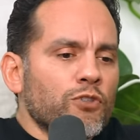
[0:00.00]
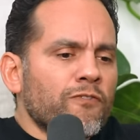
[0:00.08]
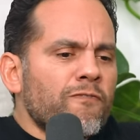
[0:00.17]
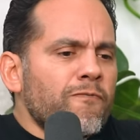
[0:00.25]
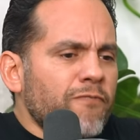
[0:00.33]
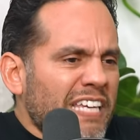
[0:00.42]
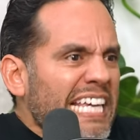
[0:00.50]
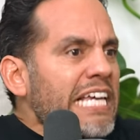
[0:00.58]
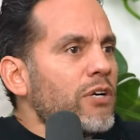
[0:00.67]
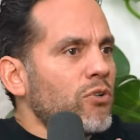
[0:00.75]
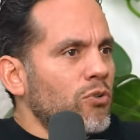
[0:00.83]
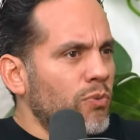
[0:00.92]
you
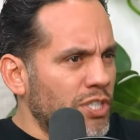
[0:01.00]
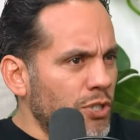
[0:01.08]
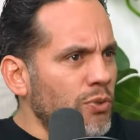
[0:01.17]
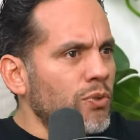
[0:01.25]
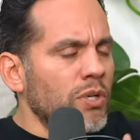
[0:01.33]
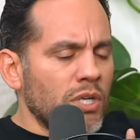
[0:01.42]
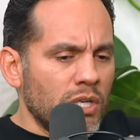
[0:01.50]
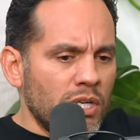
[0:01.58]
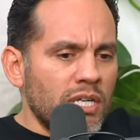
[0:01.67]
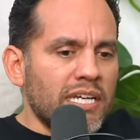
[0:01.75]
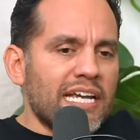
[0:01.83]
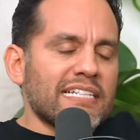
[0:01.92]
feel when you
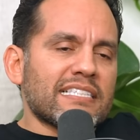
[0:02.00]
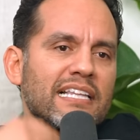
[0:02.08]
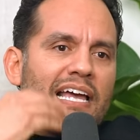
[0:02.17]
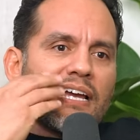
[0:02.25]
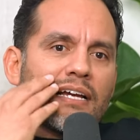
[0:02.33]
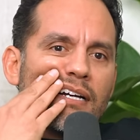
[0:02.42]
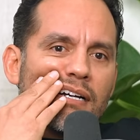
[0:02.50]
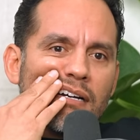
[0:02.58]
it's like